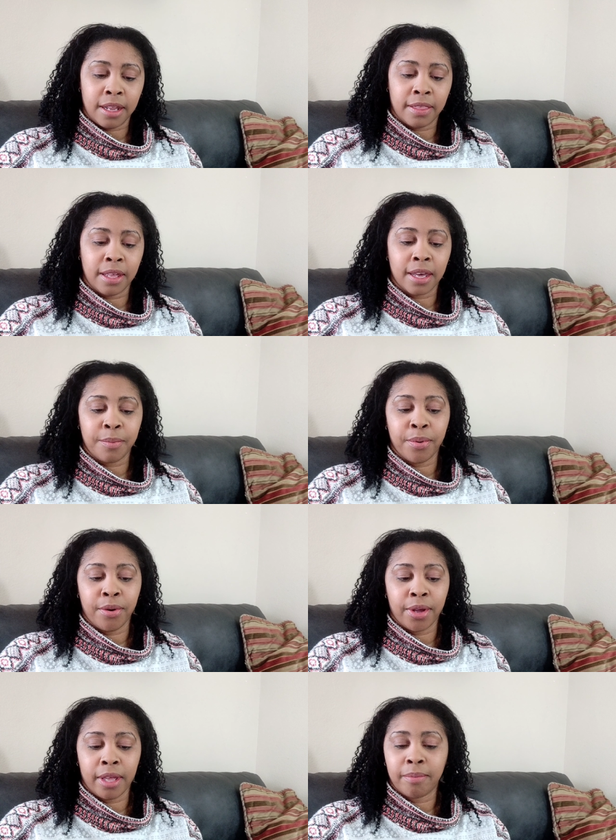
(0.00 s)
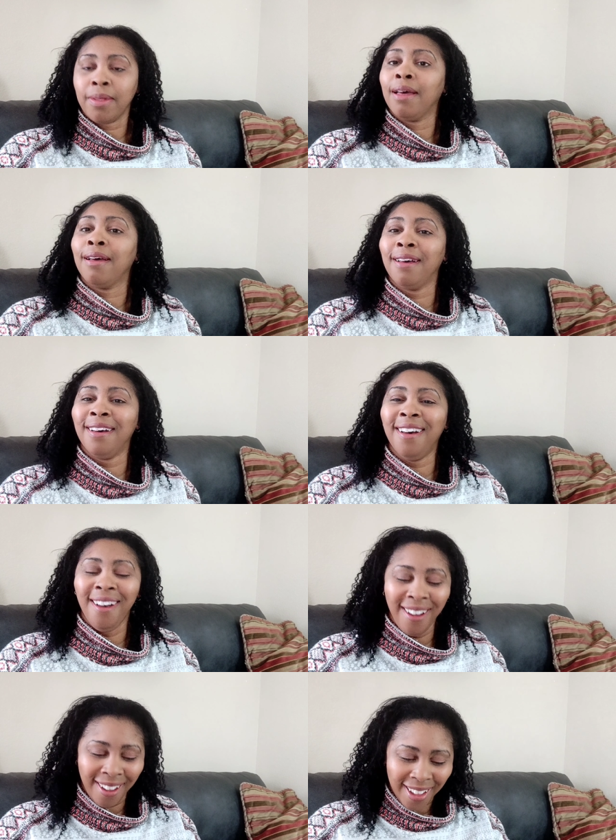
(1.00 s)
I think I broke it.
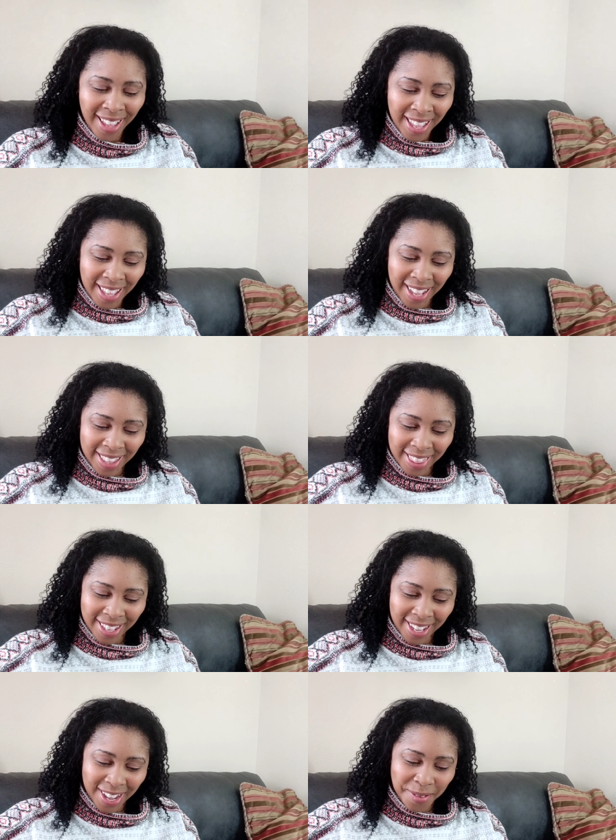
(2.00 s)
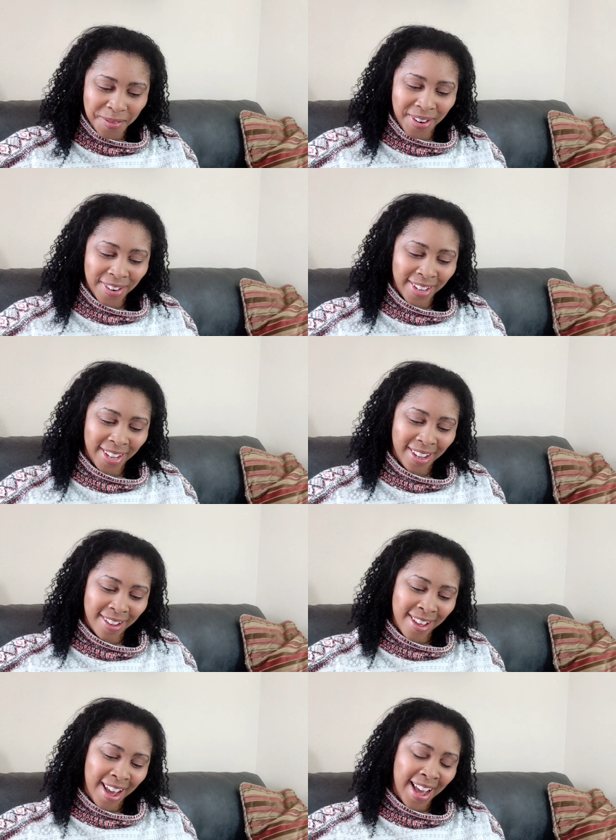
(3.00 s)
I think I broke it,
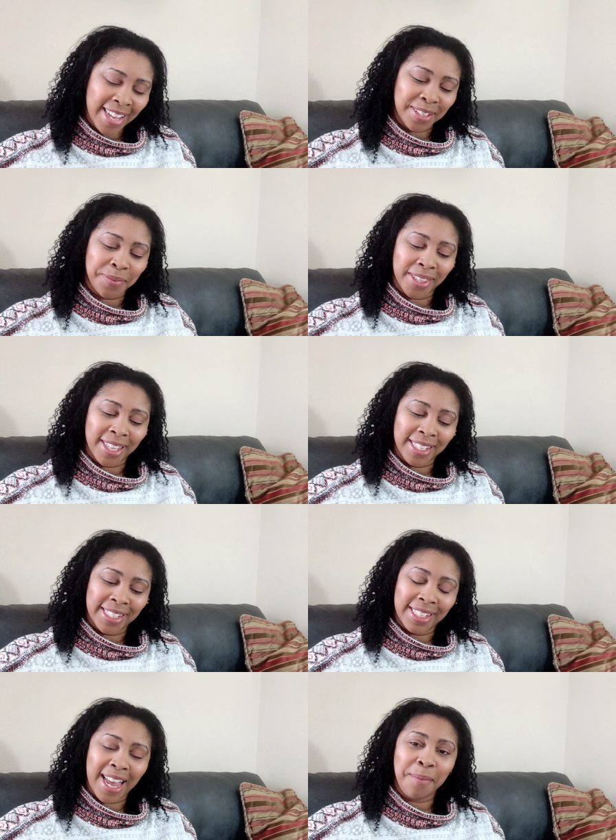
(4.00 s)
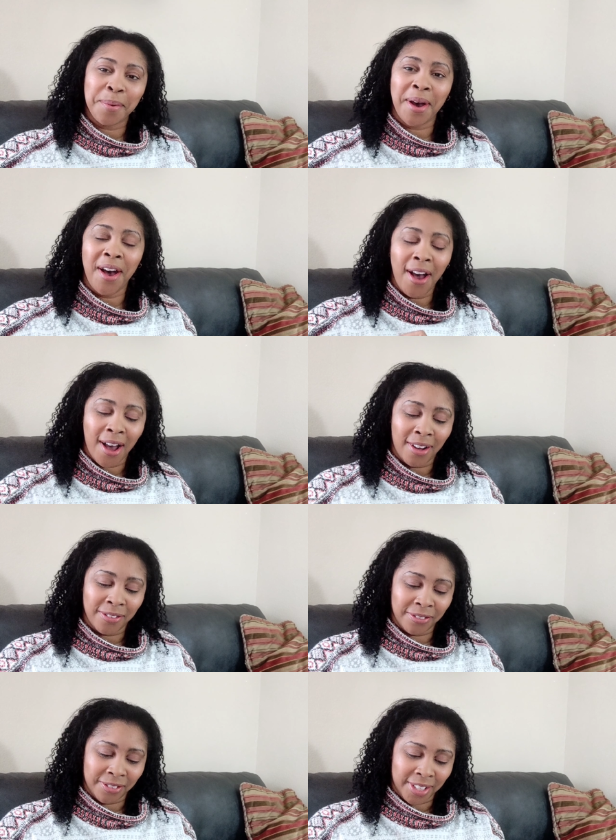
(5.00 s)
you guys, but they snap
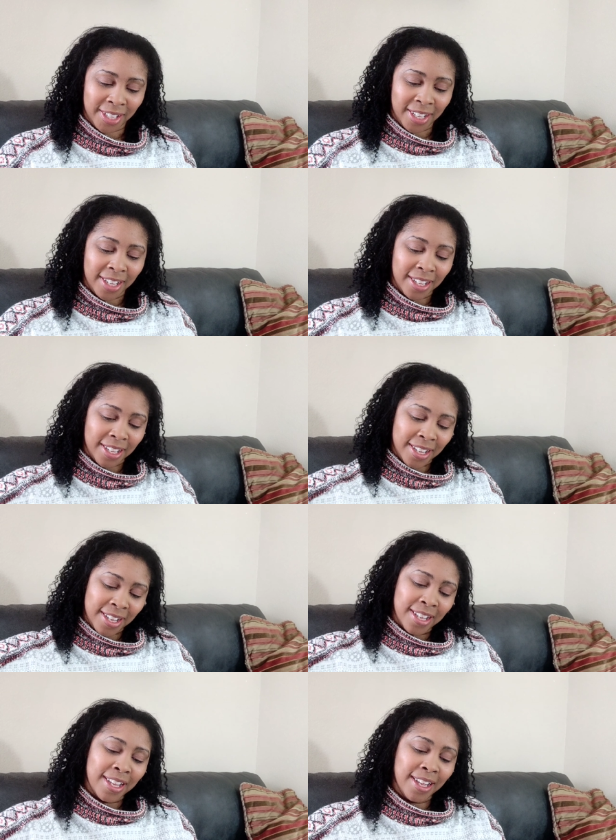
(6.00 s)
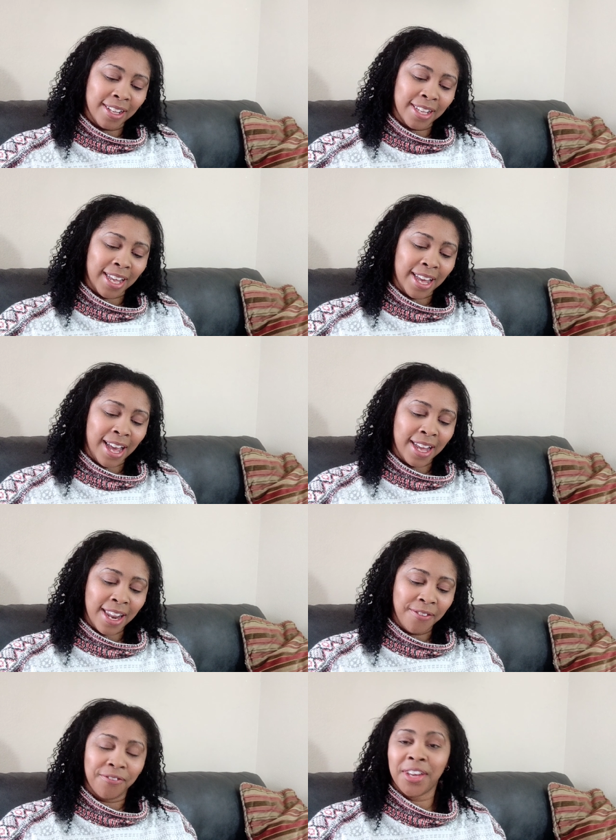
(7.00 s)
off. Okay, I
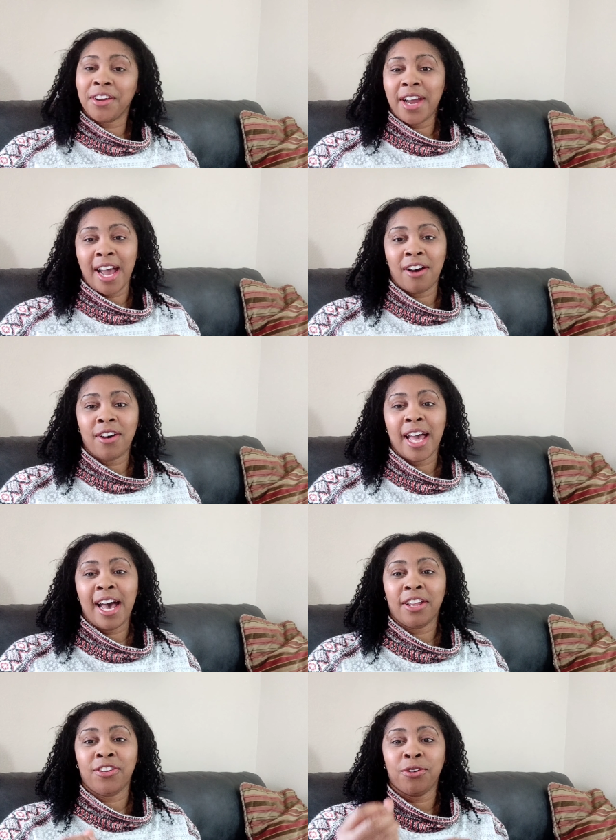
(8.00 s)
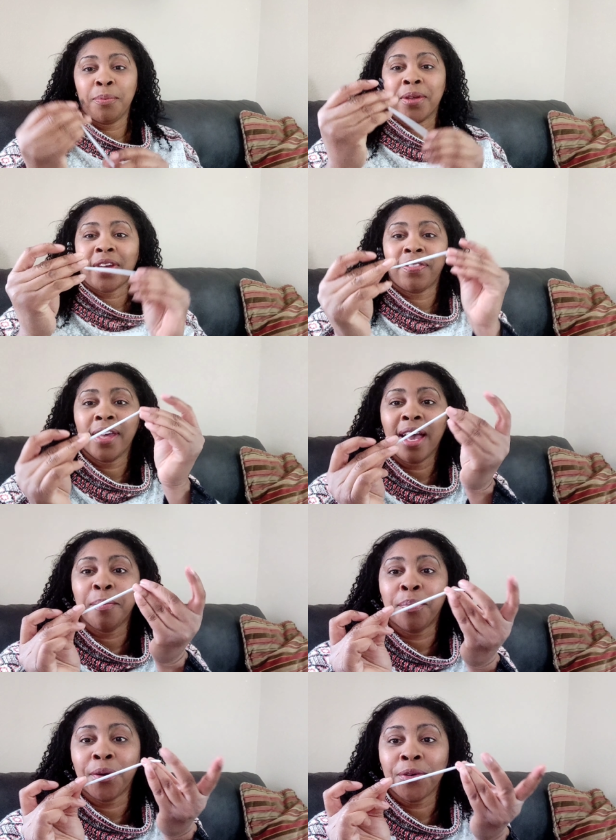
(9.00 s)
gotta figure out how to do it because I think
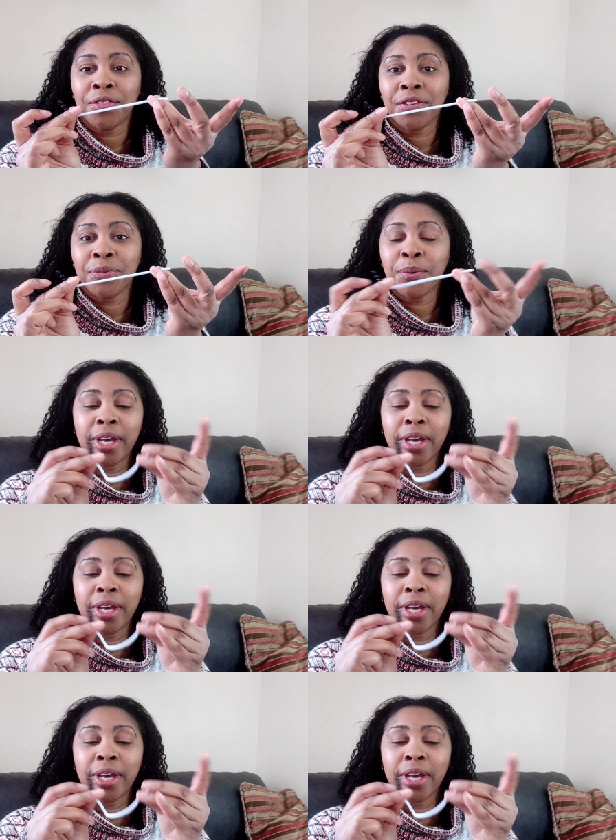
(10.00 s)
I broke this